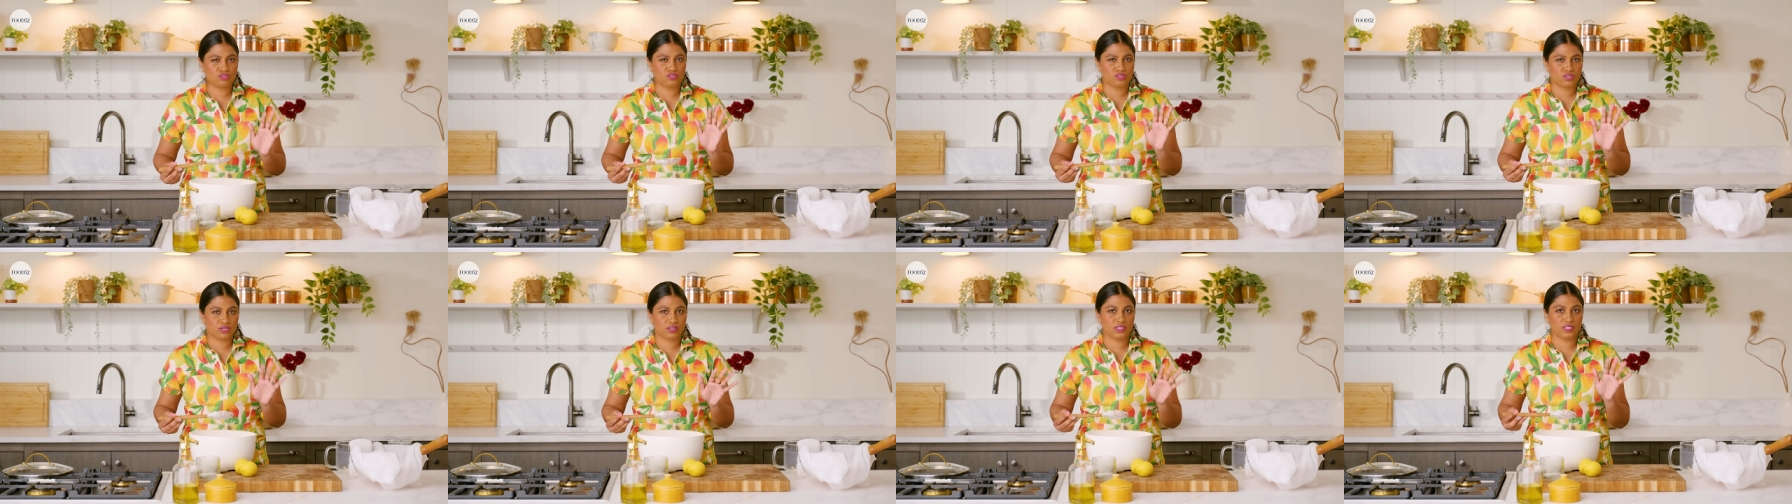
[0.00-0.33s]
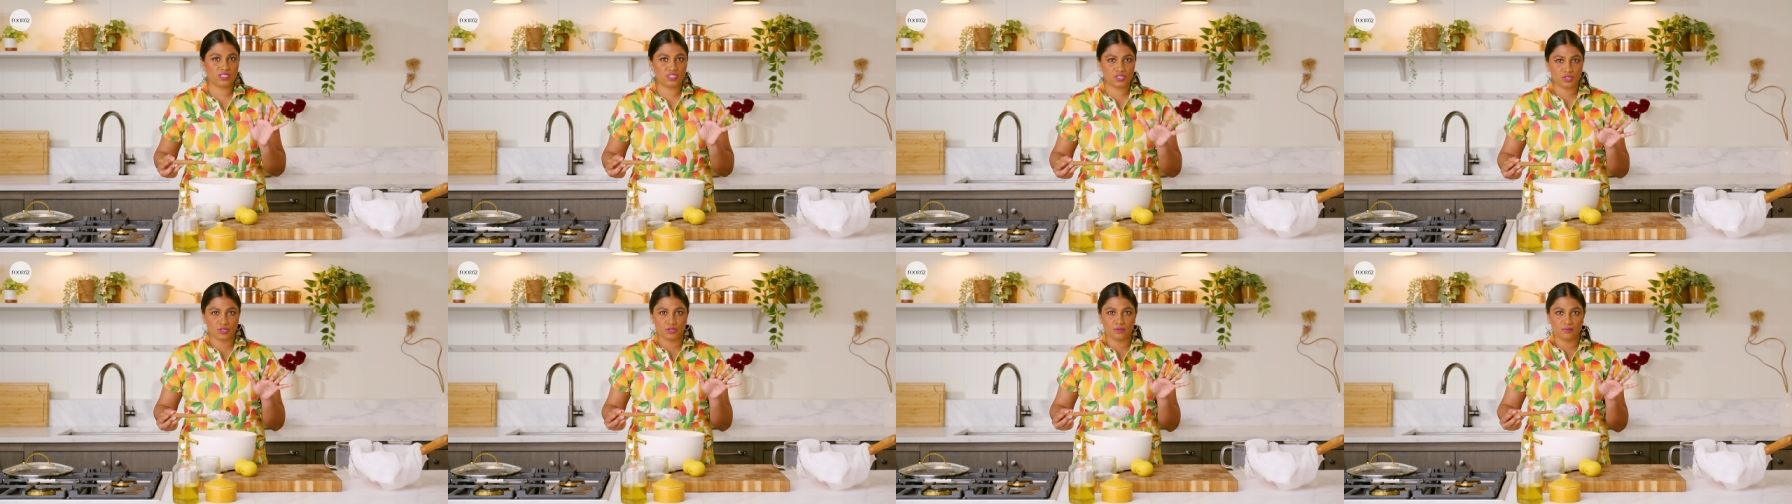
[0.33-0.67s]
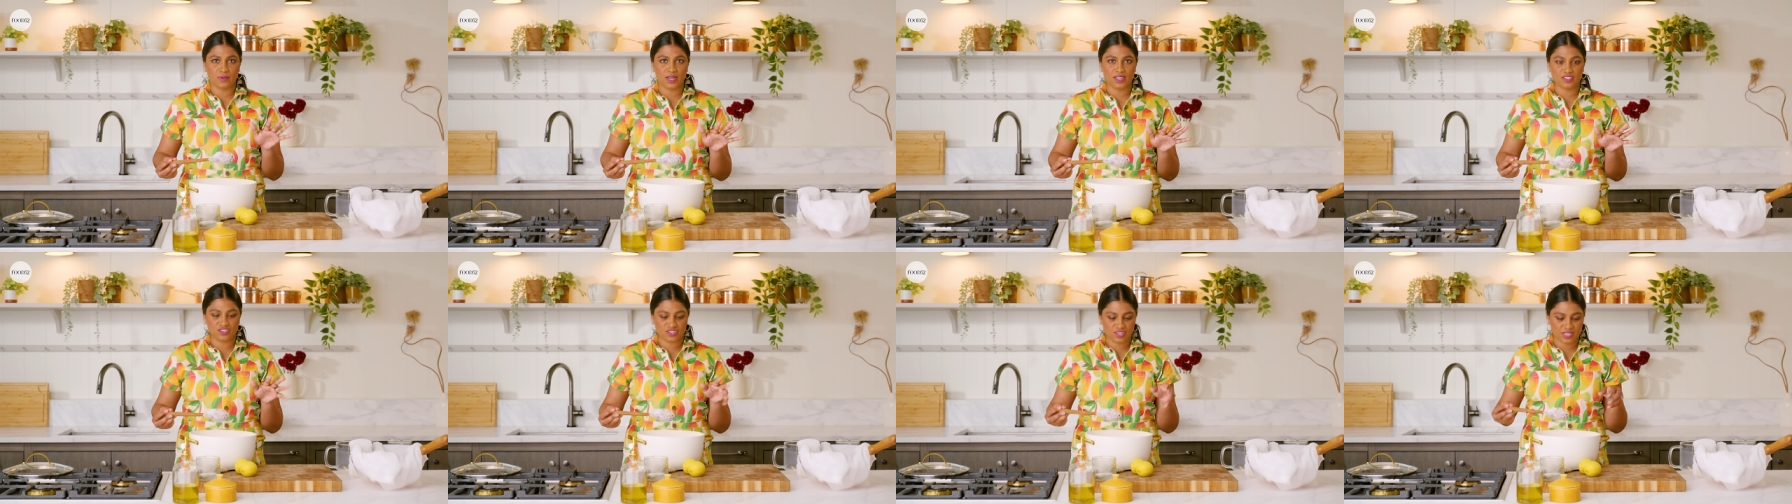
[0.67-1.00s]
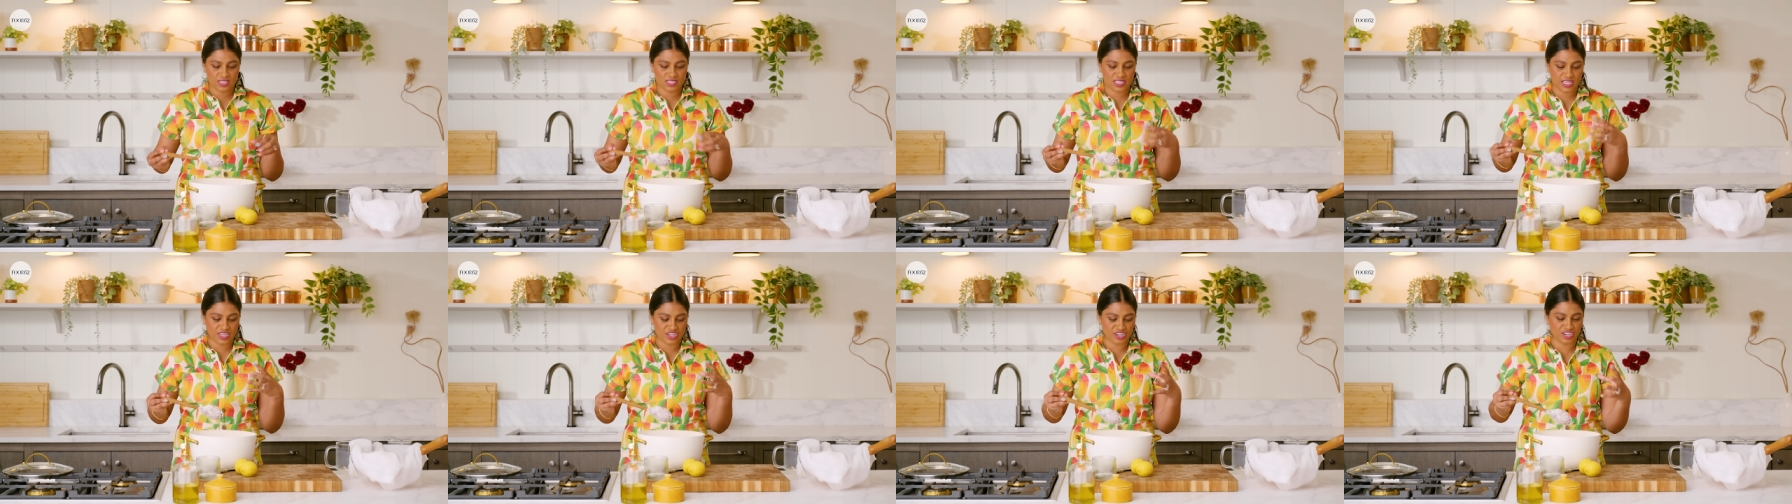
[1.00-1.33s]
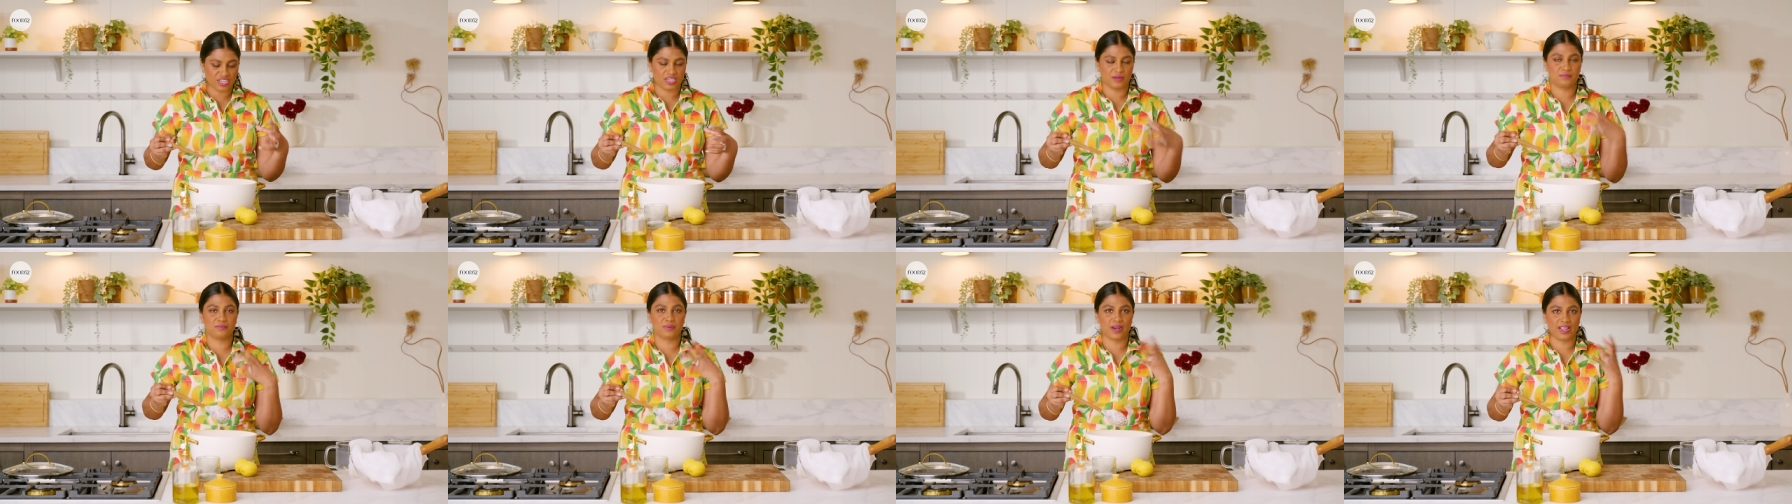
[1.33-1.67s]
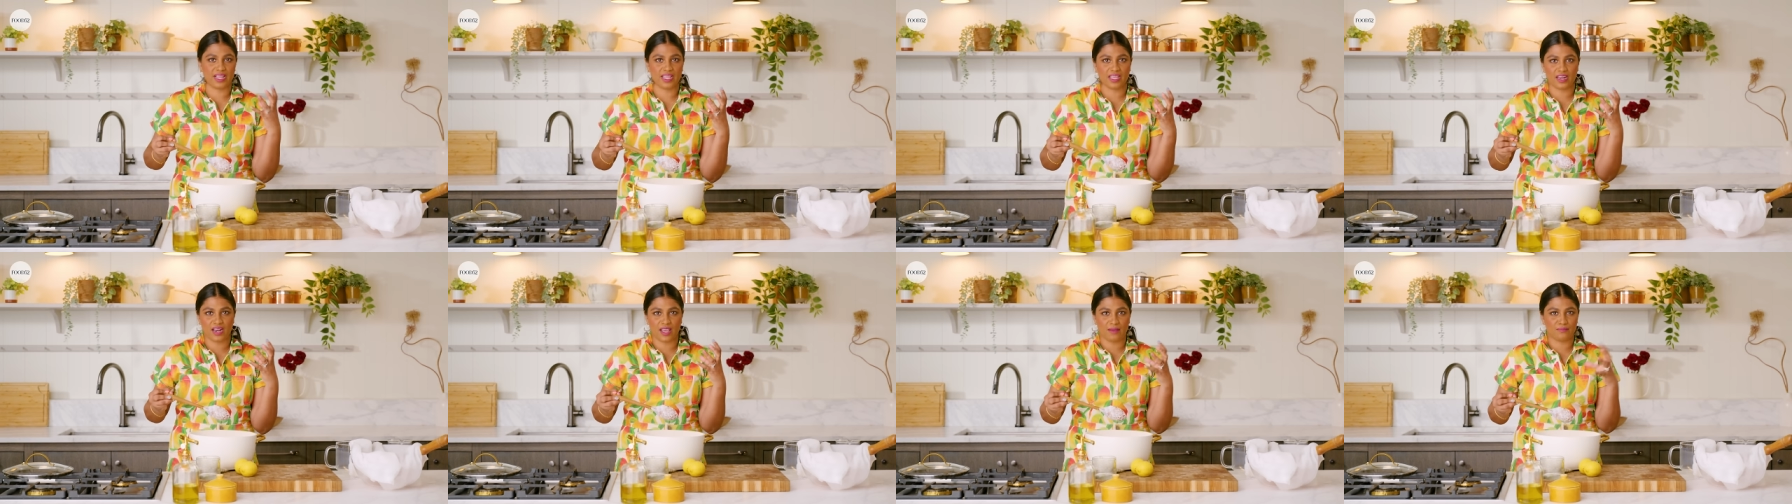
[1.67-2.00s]
stir it too much because then you're gonna
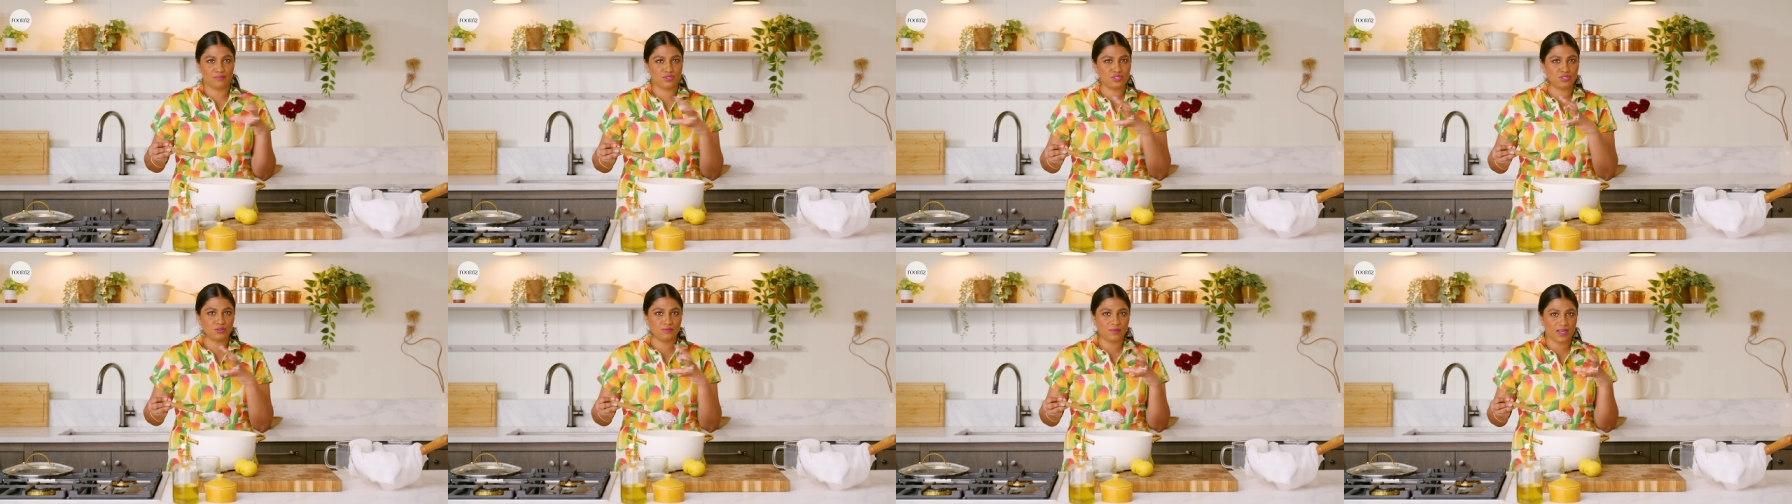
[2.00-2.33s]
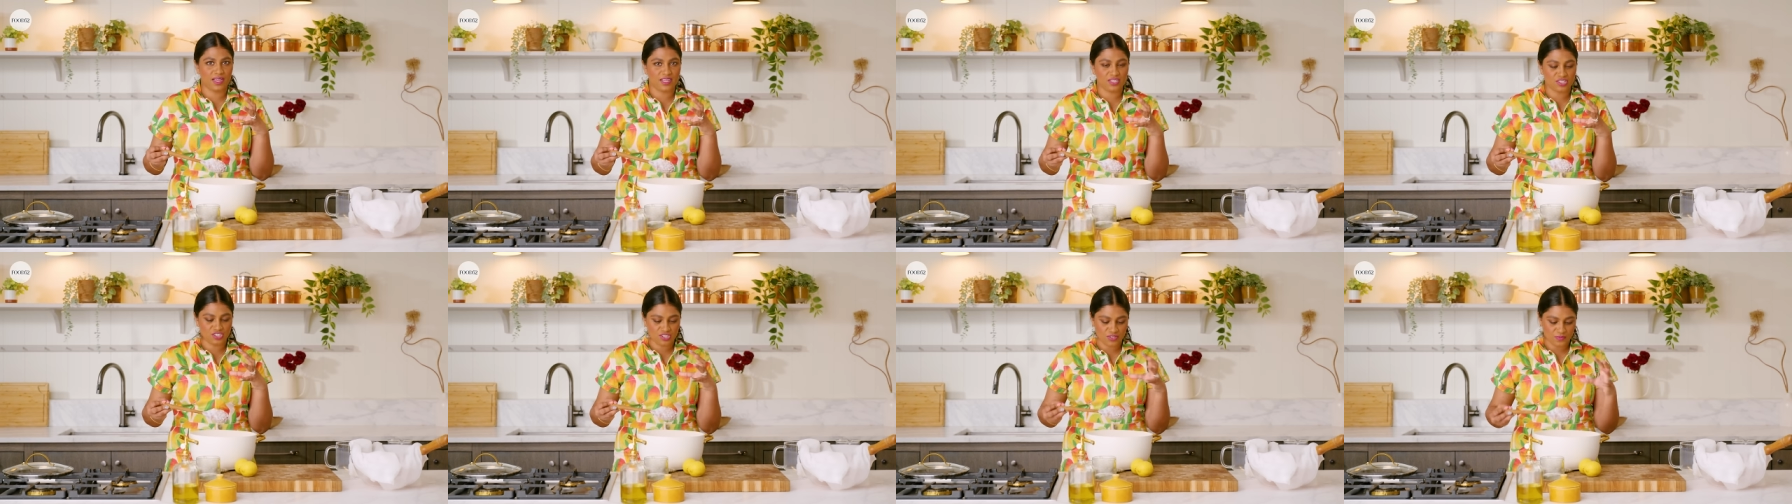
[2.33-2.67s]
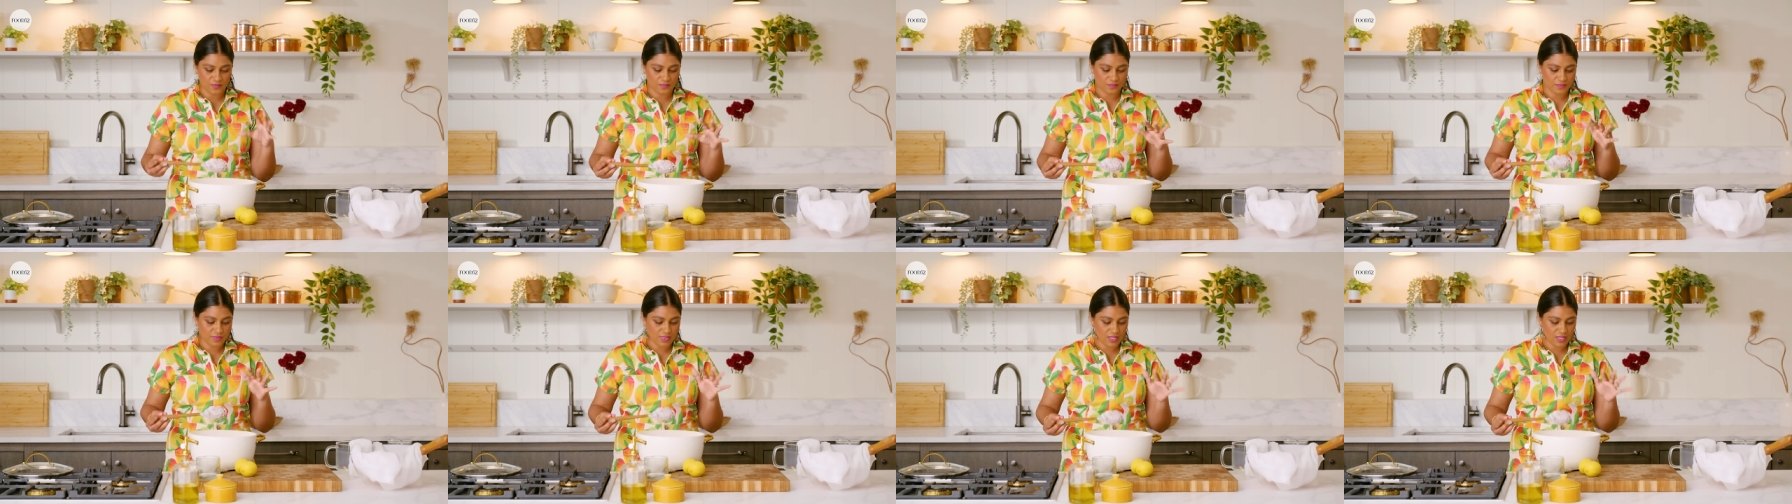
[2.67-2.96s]
break it up too much.